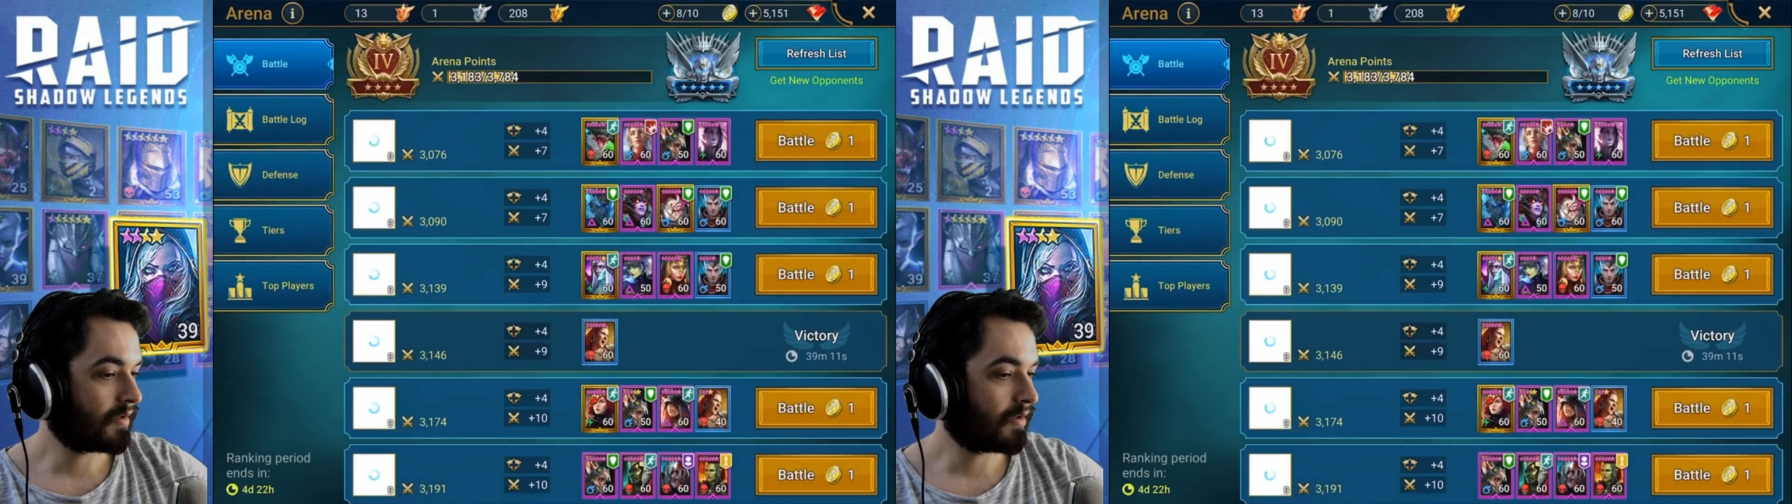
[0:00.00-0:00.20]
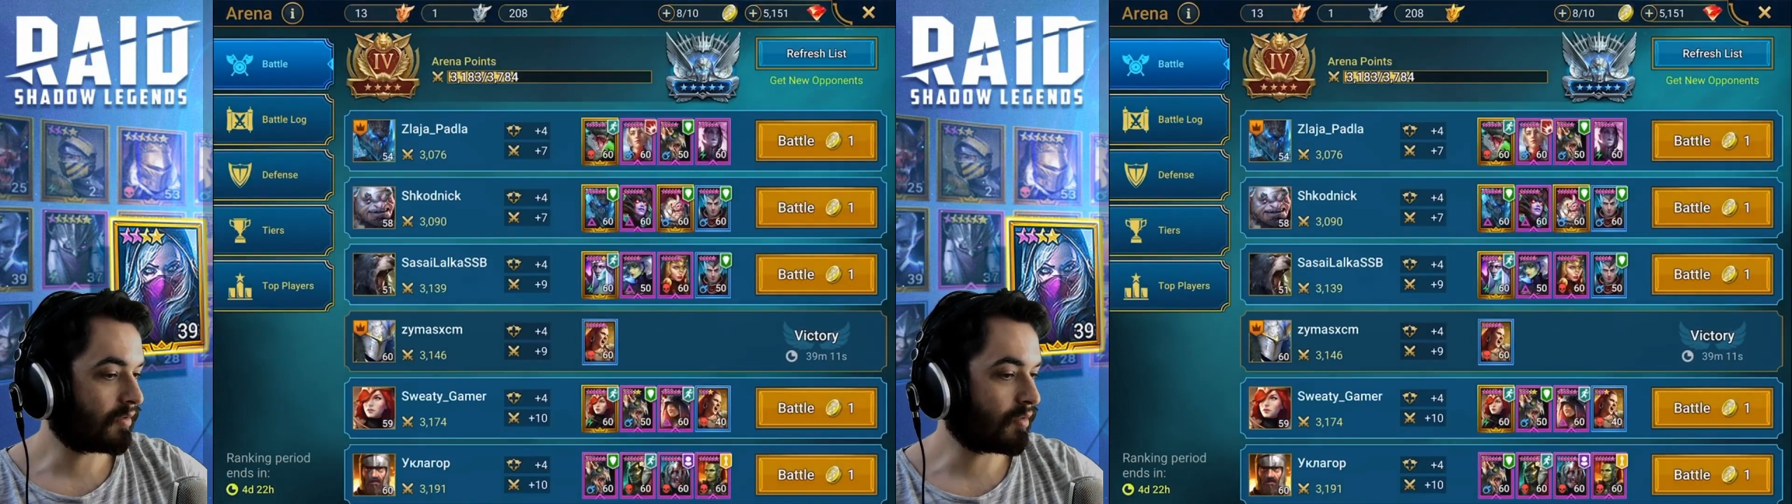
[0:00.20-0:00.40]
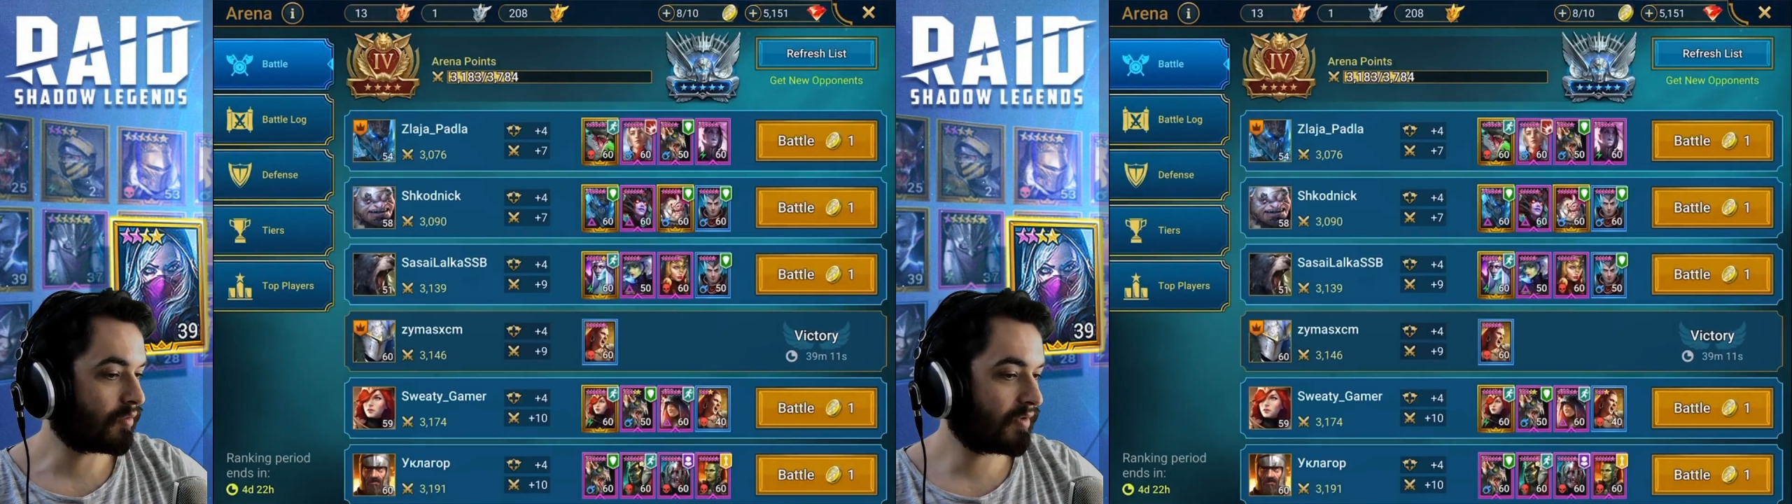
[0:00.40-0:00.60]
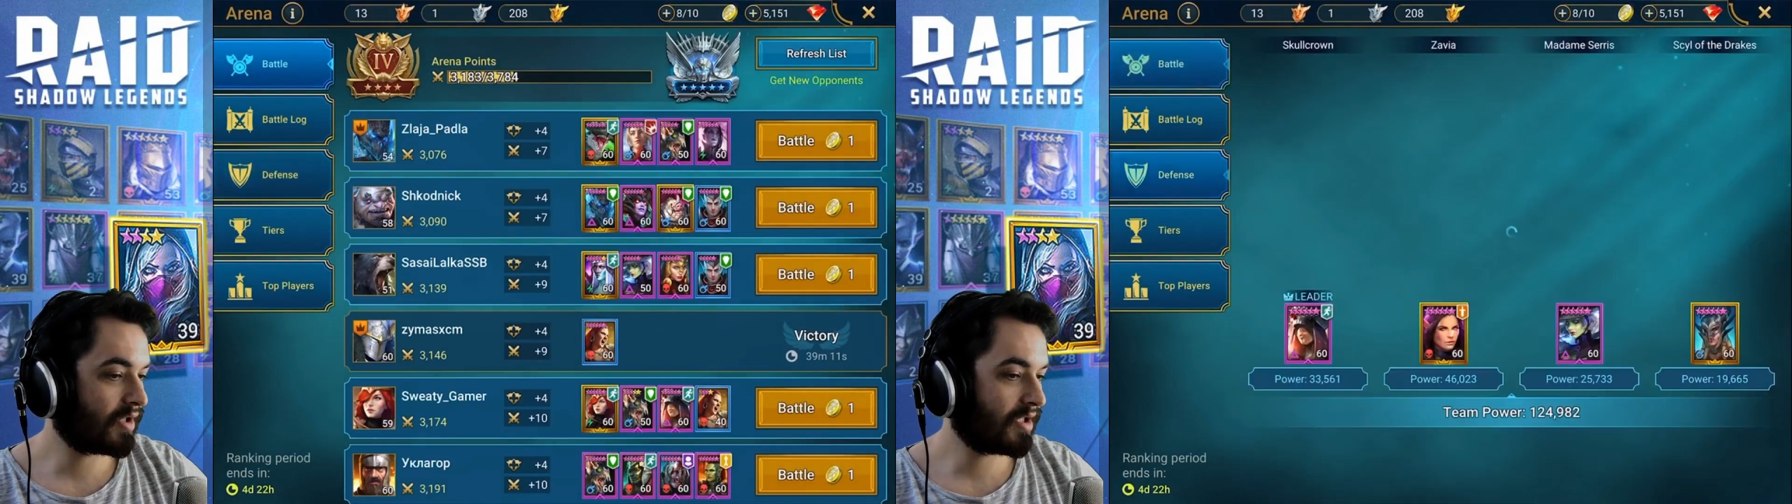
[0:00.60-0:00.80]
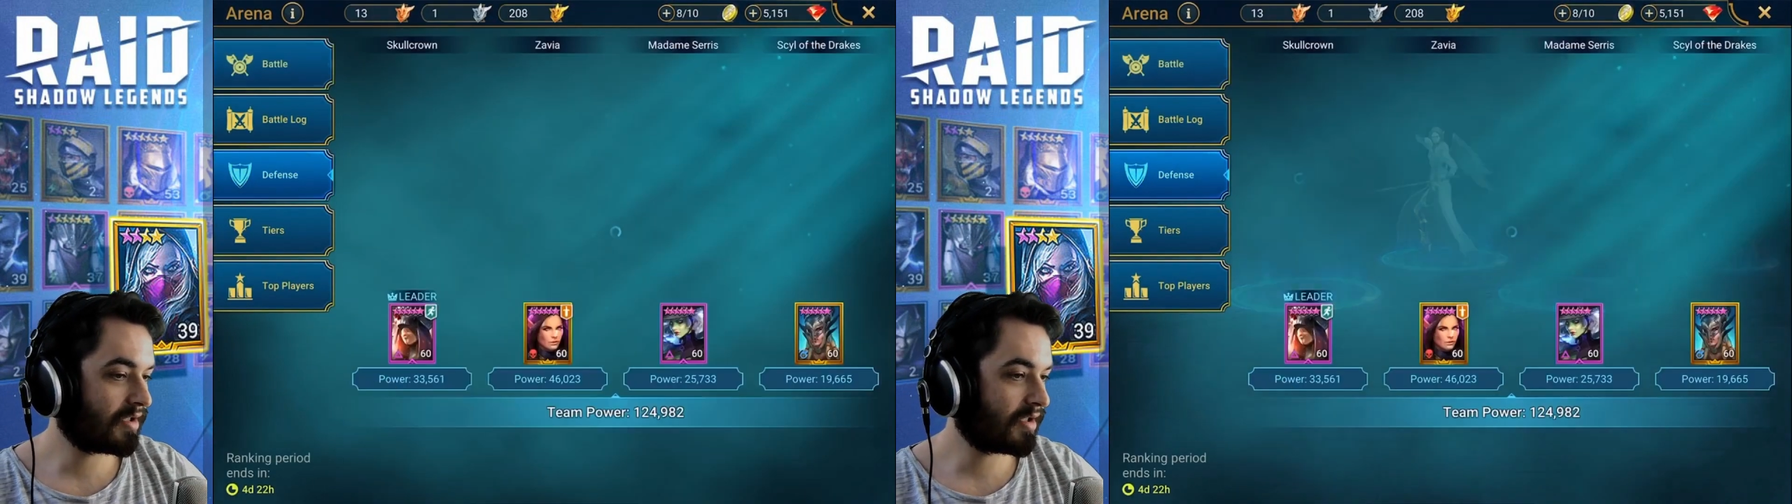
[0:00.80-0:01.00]
Your
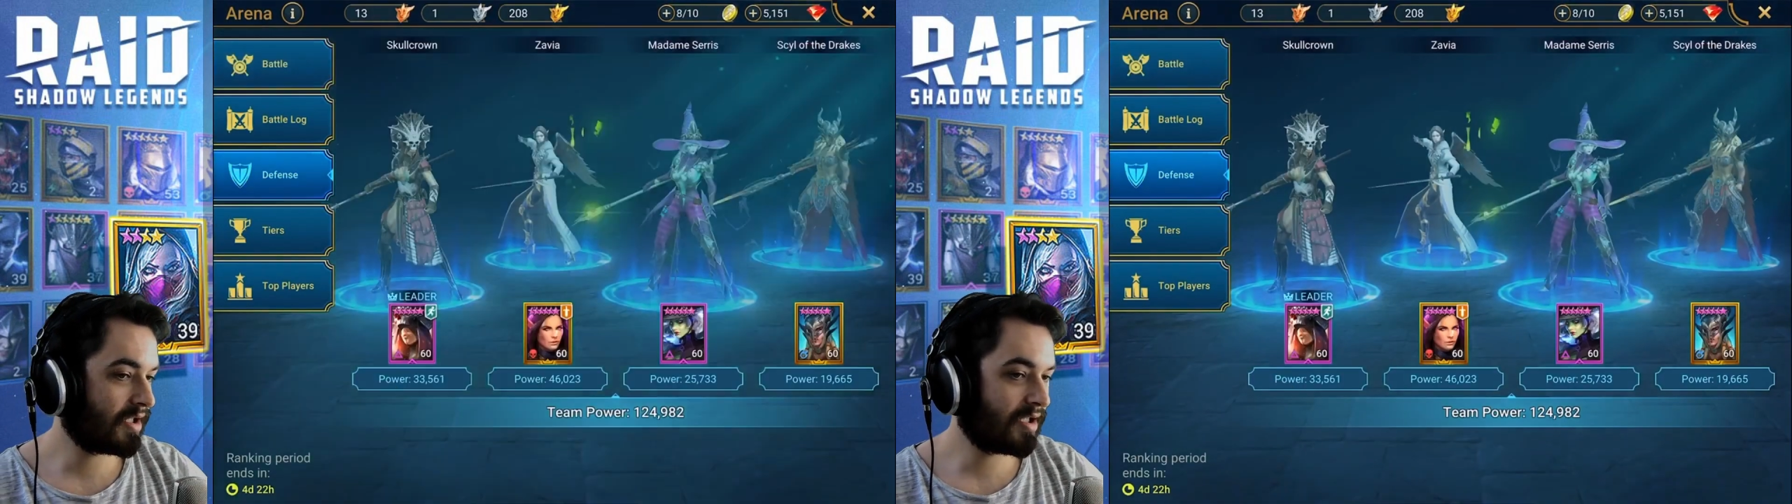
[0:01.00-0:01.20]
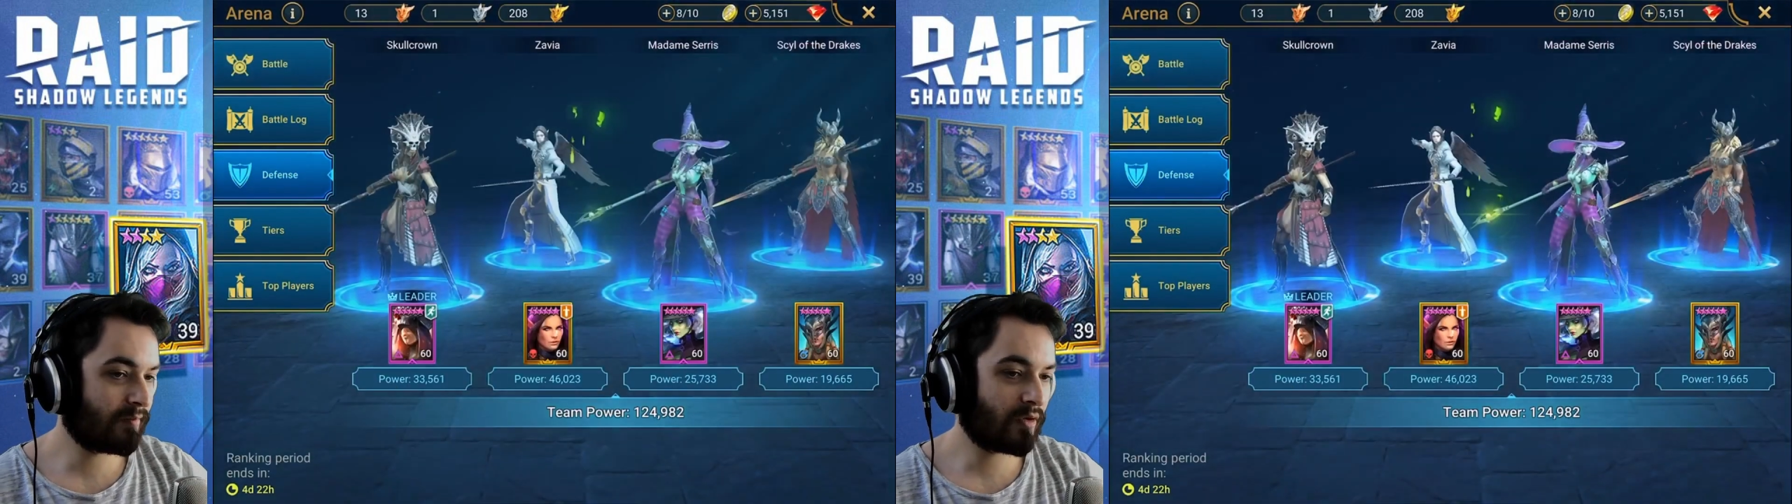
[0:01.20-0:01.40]
arena team,